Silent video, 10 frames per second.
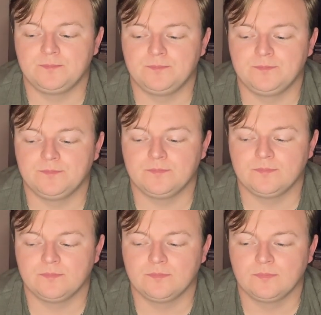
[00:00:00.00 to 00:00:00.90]

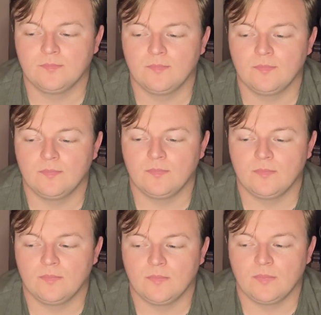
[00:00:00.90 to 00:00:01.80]

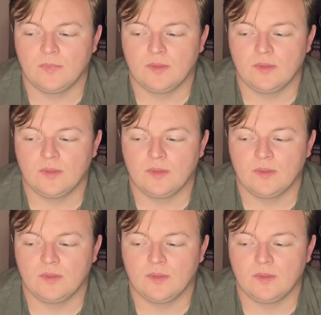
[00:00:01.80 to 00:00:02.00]
Nothing is said.